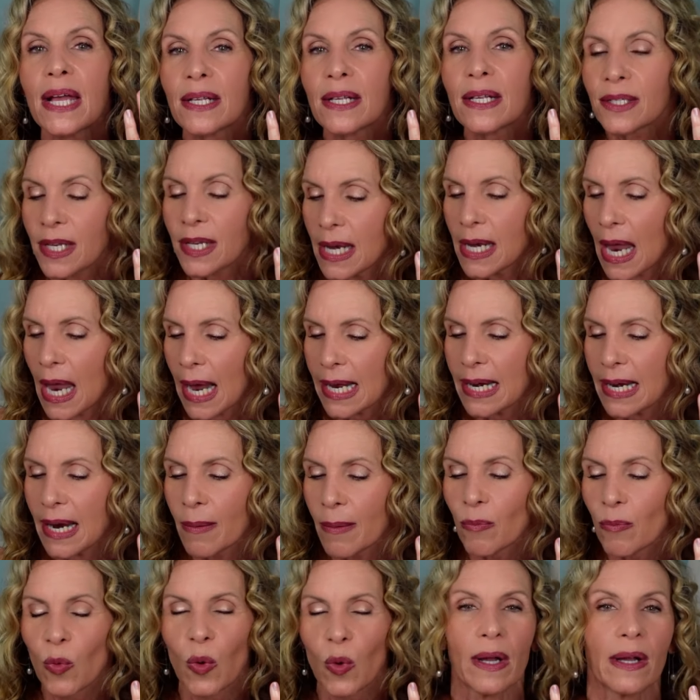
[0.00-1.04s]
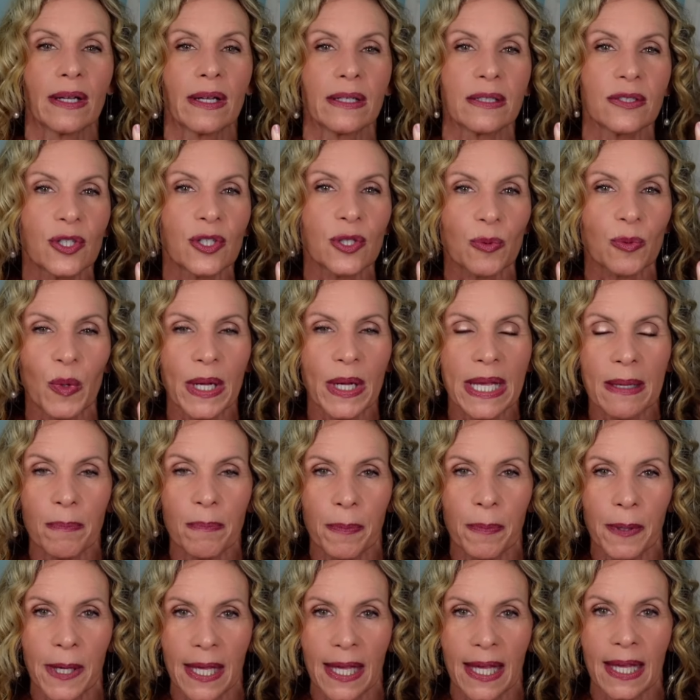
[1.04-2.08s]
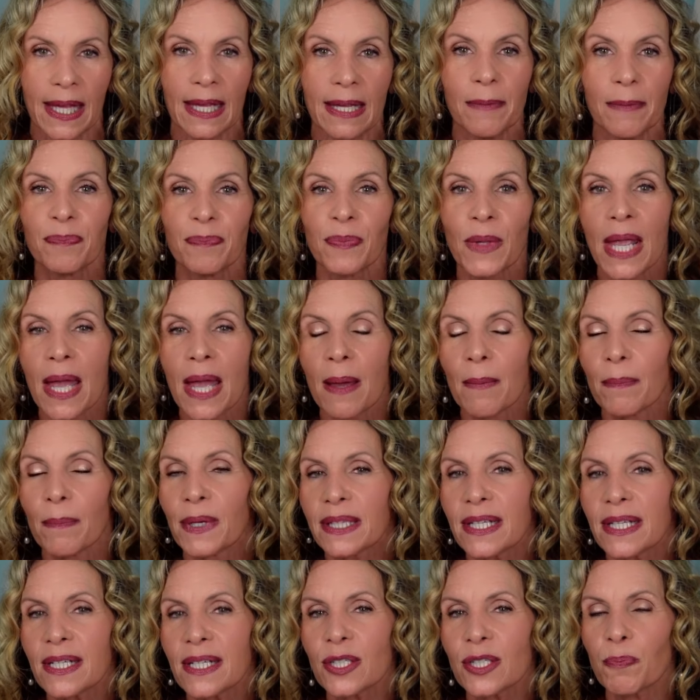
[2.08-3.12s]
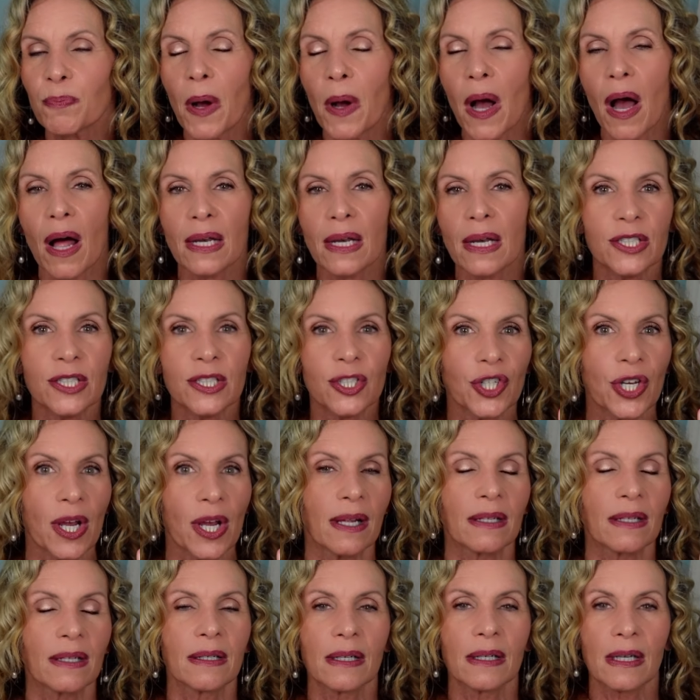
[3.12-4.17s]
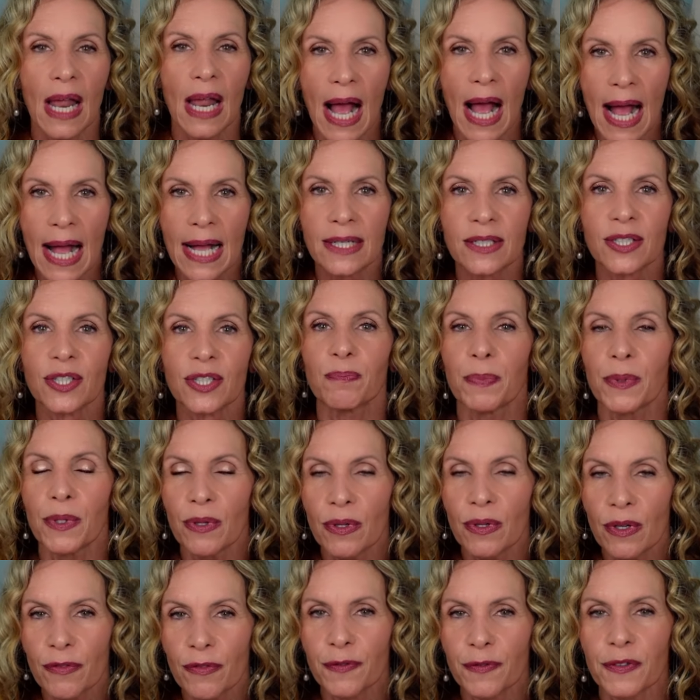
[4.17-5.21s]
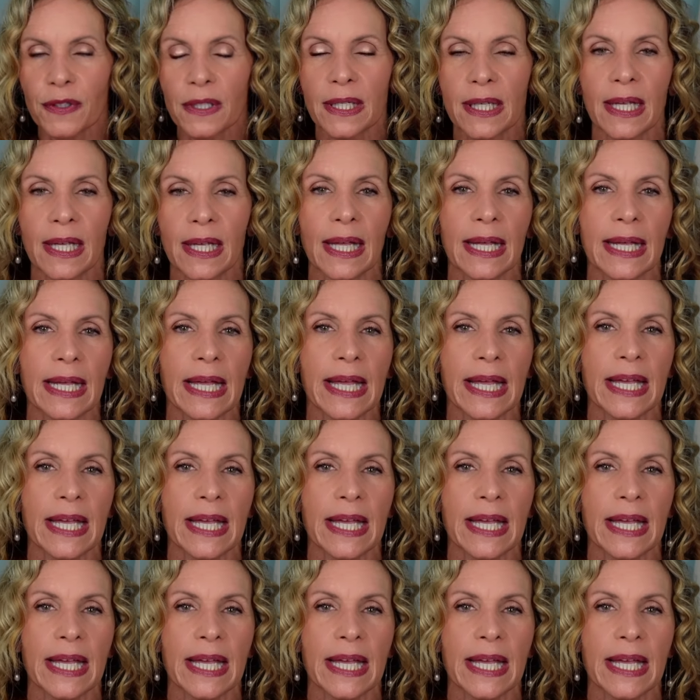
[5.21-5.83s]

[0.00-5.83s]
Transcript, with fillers: Tonight I'm wearing Sweet Pea, but this polish lasts beautifully.